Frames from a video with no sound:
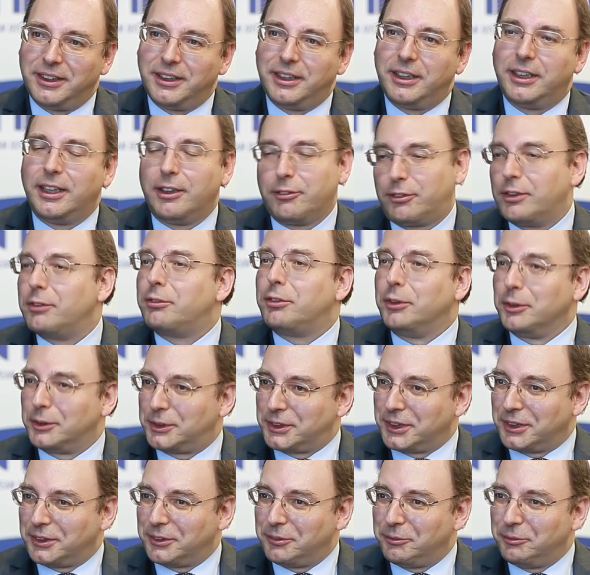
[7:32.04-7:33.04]
of the
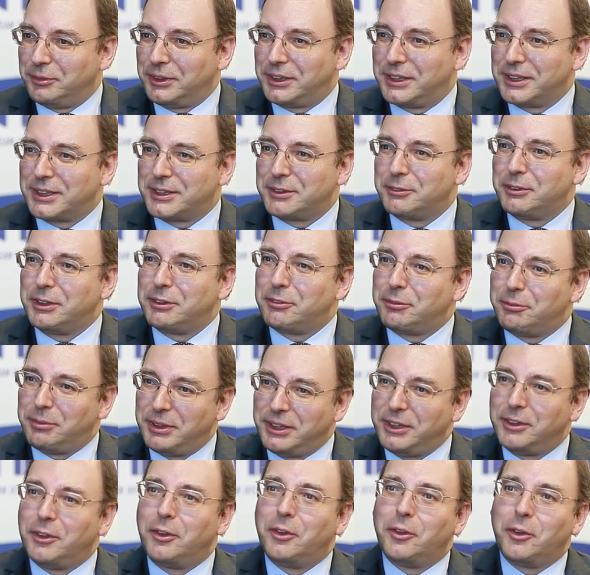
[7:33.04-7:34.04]
future because we've
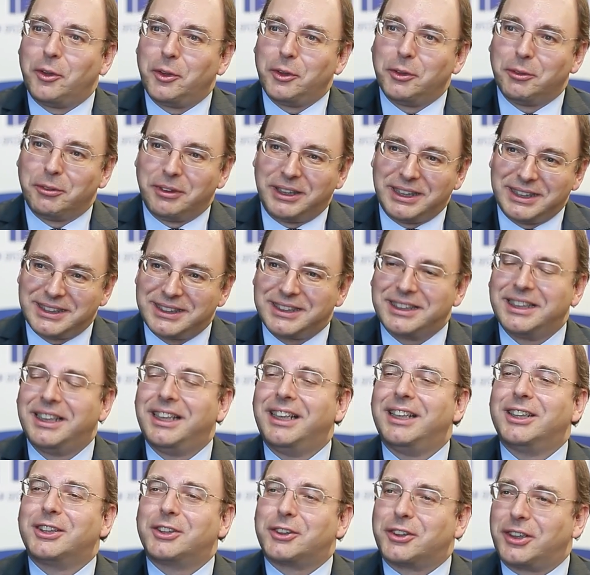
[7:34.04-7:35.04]
been always
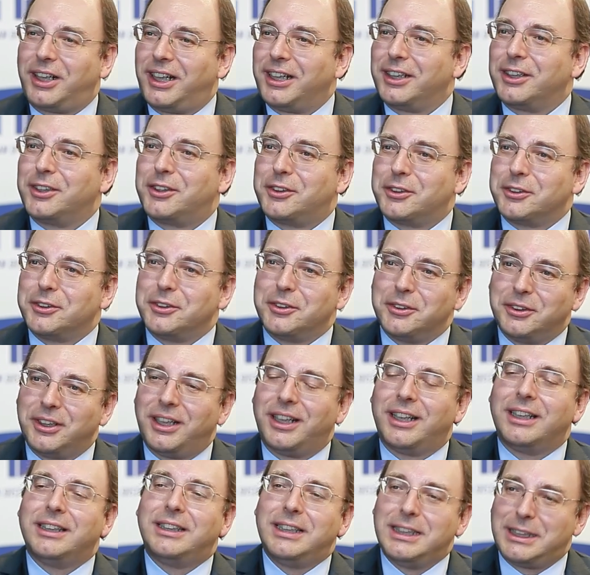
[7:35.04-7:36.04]
trying to
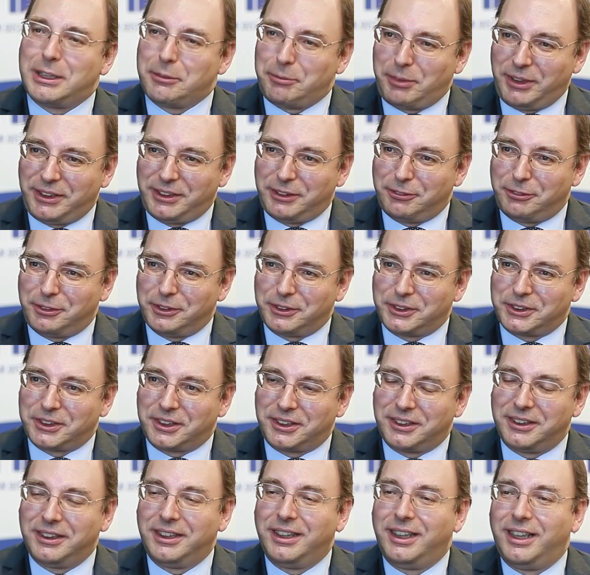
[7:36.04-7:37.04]
anticipate the future.
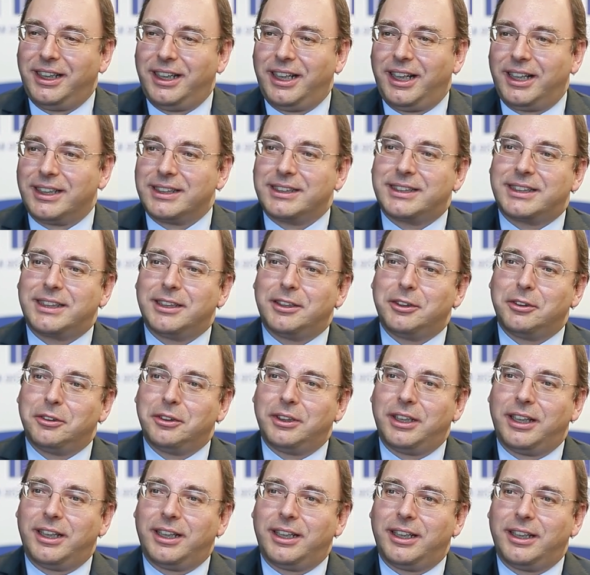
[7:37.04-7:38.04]
And so
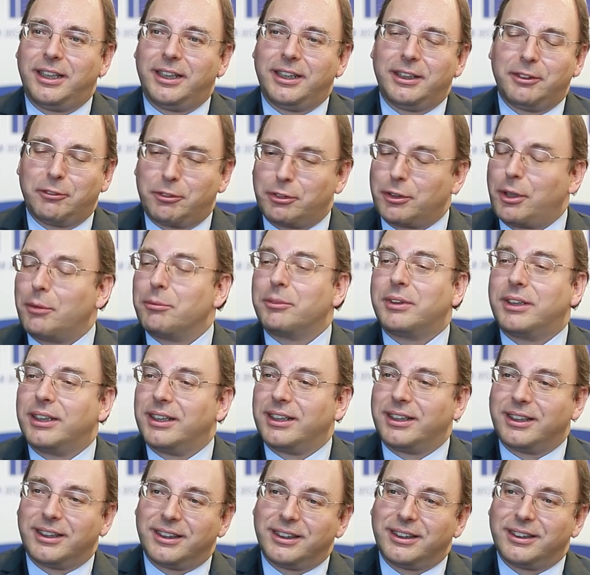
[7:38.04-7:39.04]
uh, from,
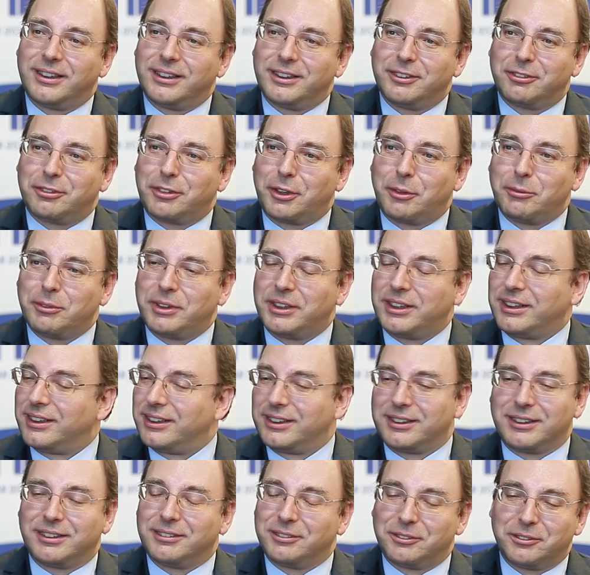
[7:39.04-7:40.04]
the, from
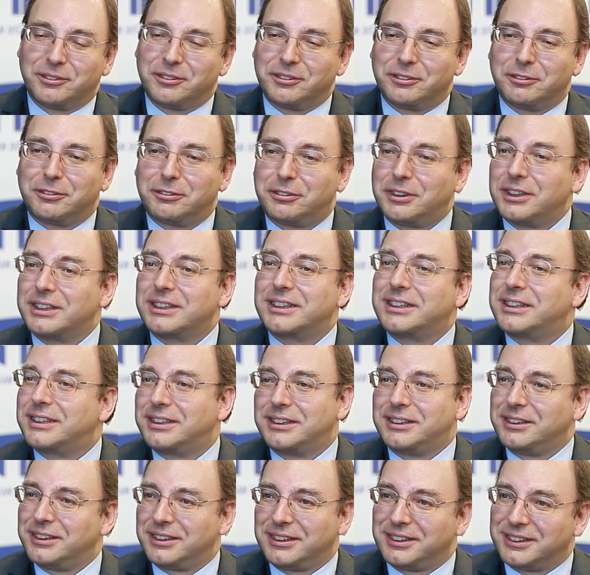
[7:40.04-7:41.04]
the first
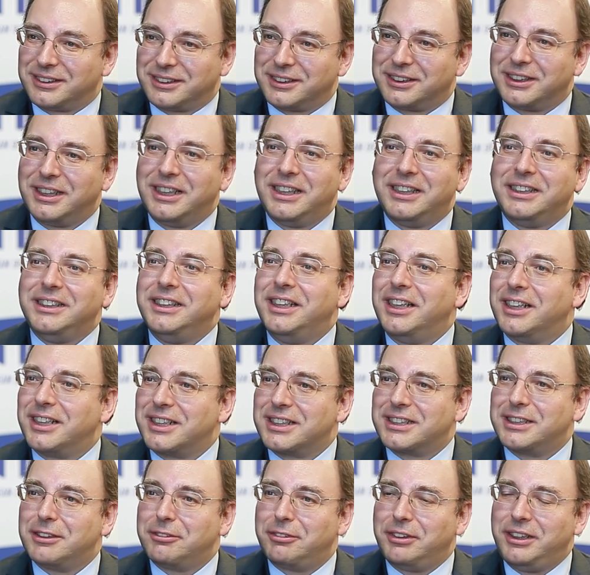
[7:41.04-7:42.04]
uh,
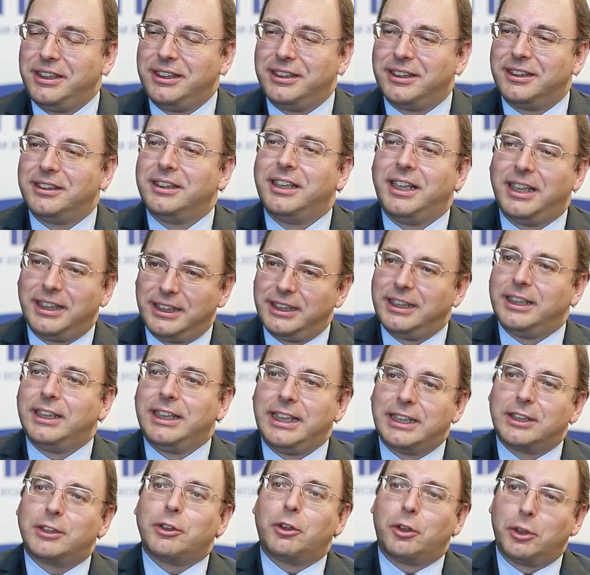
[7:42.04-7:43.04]
years of Eden,
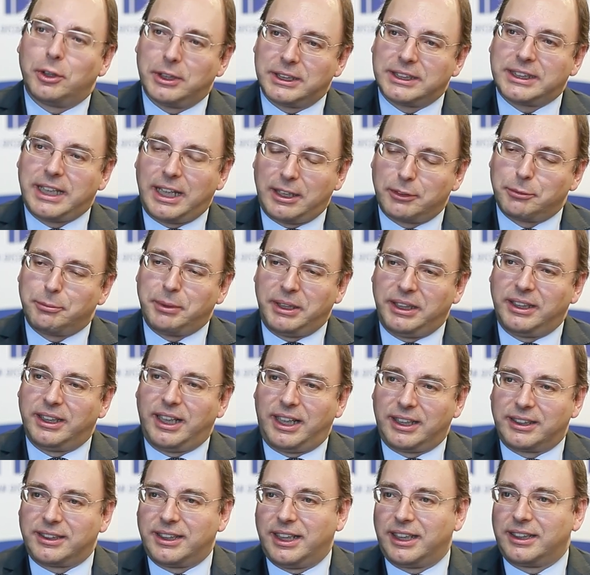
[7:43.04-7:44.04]
it always has been
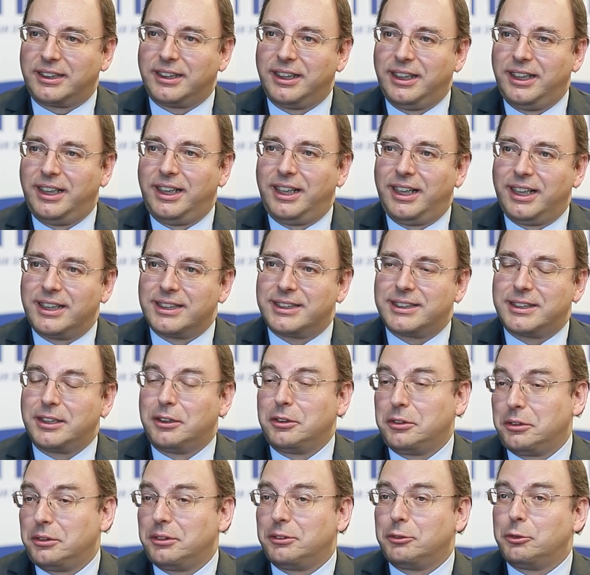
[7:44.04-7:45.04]
like that. And
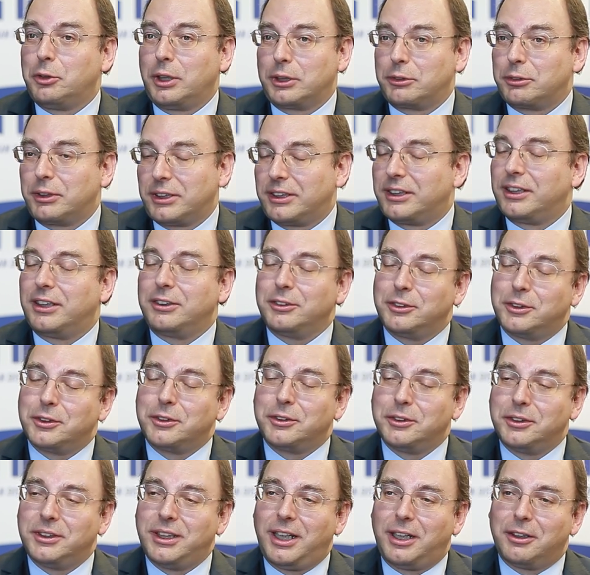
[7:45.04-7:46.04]
so what we're going to
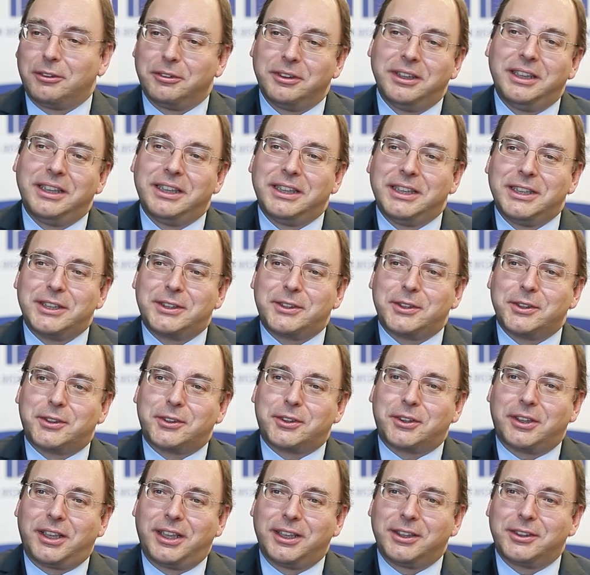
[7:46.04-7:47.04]
do now is to
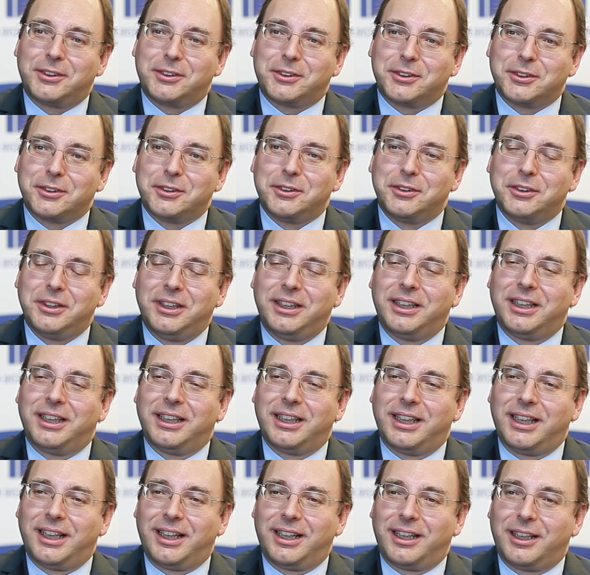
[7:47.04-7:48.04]
try to
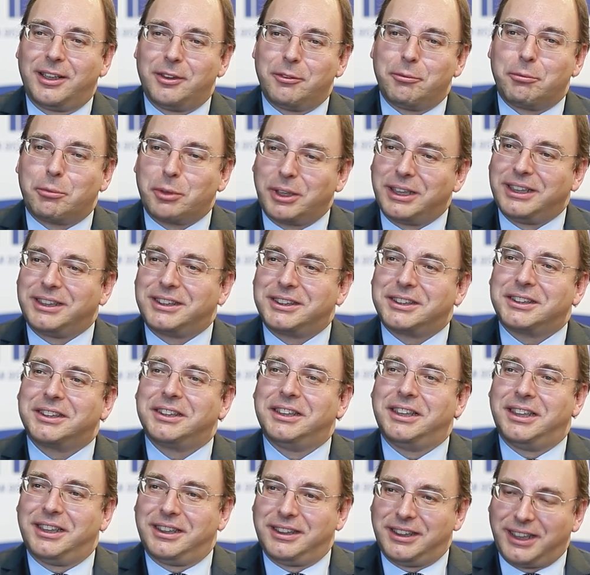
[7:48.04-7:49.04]
uh, bridge
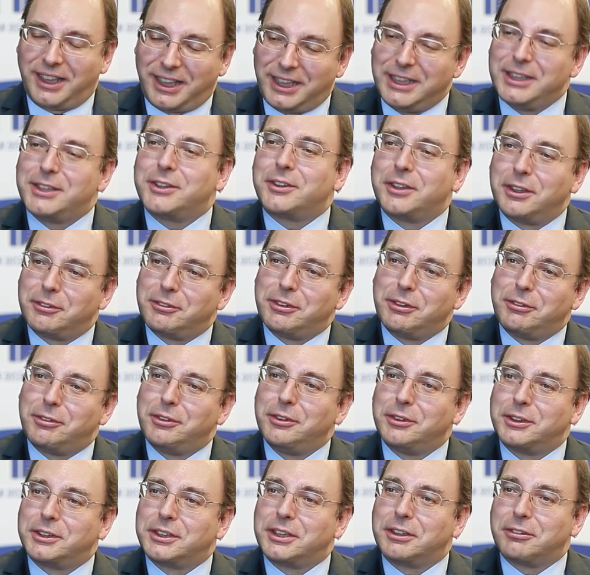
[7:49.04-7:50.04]
the history of the
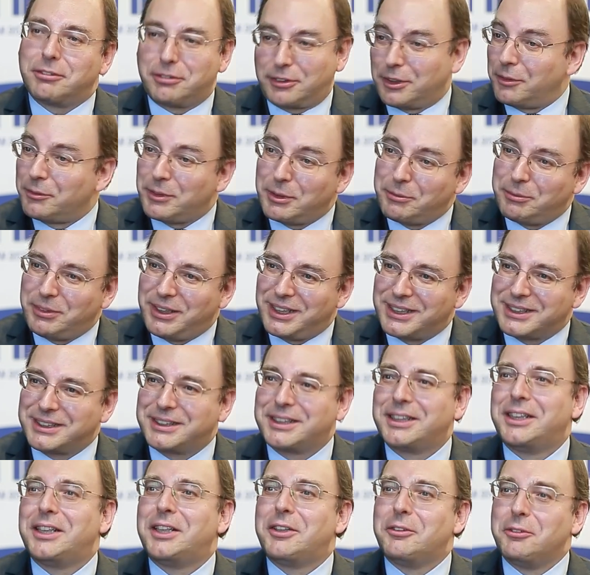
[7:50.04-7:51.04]
future from the past
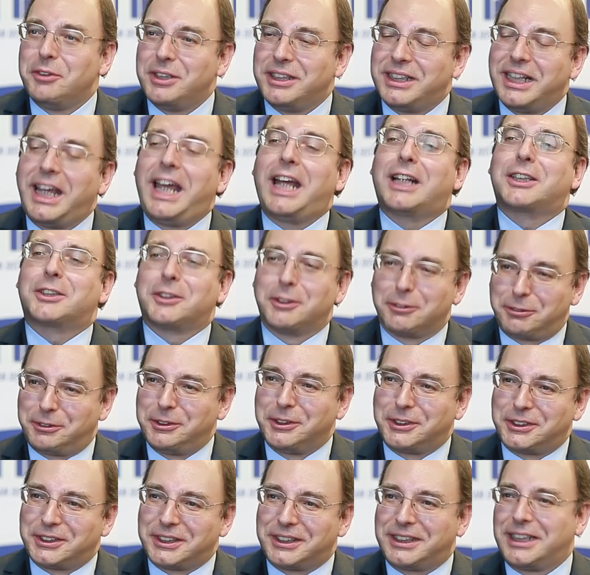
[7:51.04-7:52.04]
with the actual
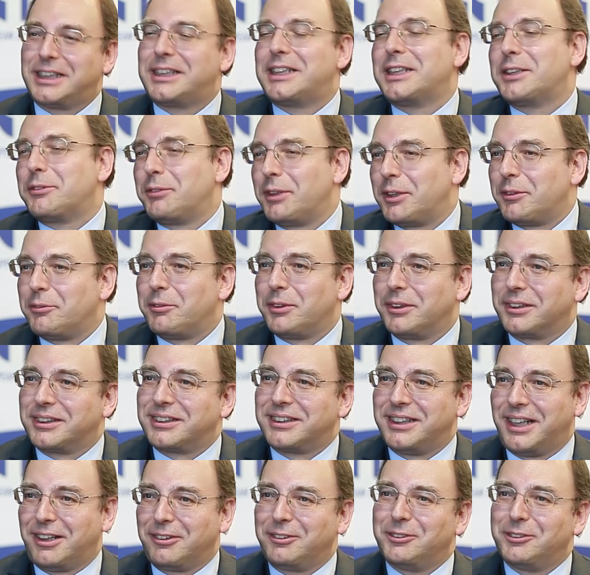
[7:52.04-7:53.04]
future that is being built now.